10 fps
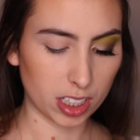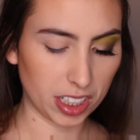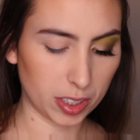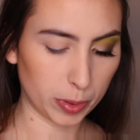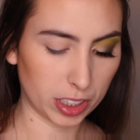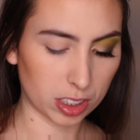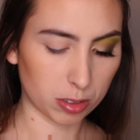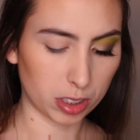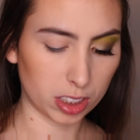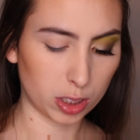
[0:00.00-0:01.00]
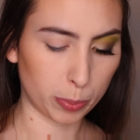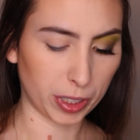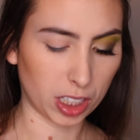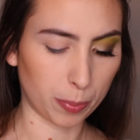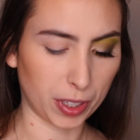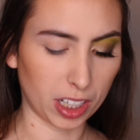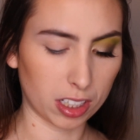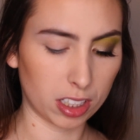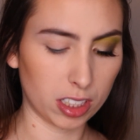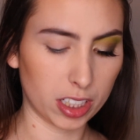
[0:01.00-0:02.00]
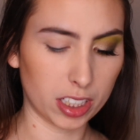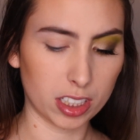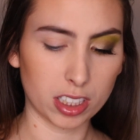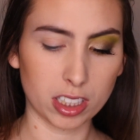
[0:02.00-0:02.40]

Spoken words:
And we're just going to pick up that color.